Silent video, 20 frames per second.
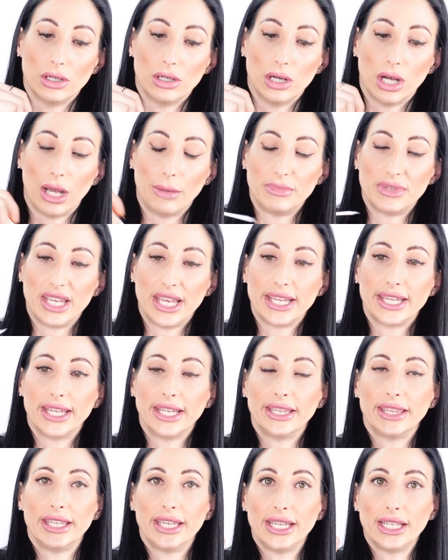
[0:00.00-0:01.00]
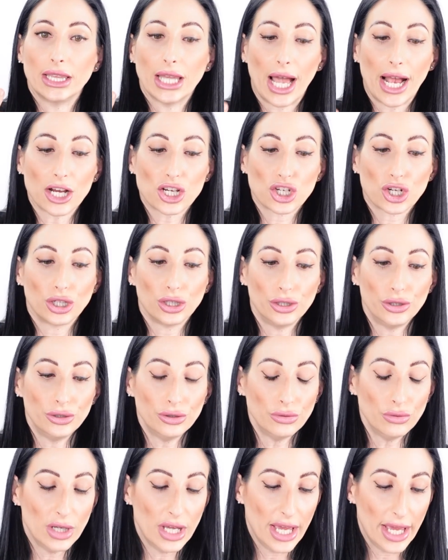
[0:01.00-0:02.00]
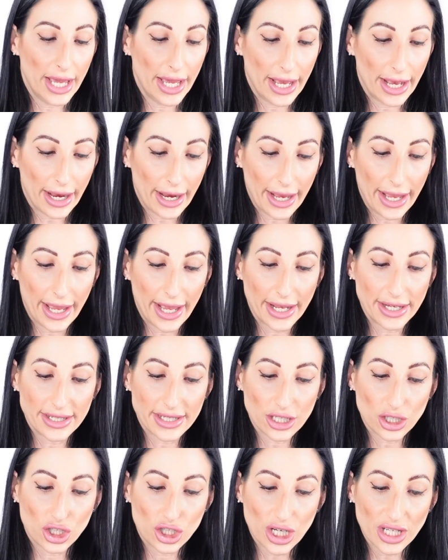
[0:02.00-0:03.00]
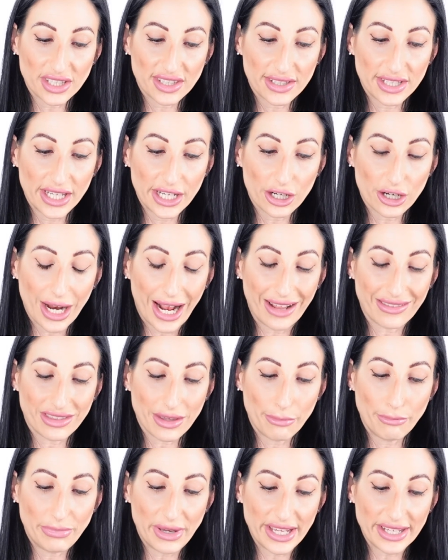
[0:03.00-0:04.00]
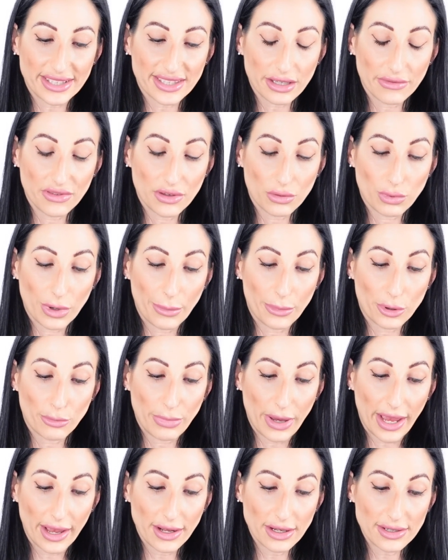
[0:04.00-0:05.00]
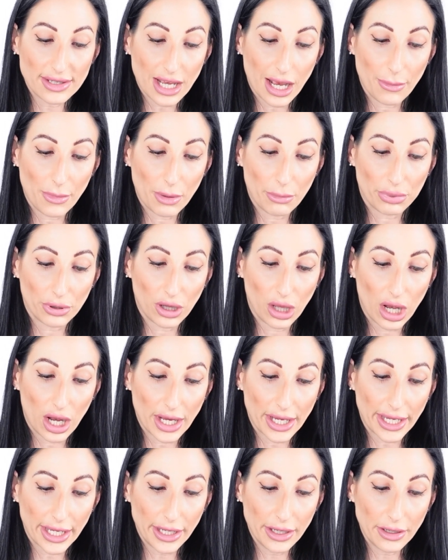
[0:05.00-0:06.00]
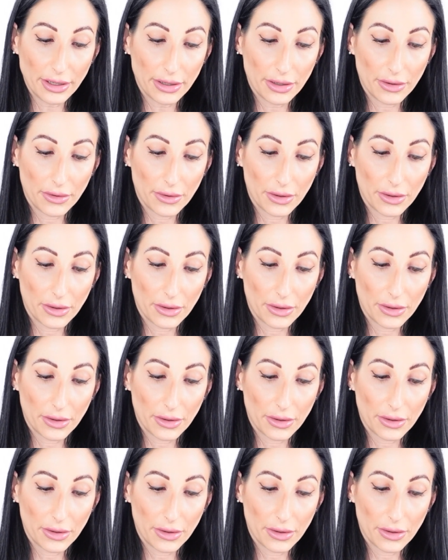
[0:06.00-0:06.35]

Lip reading: I'm taking the lash glue, and just here at the base of the rubber band, I'm applying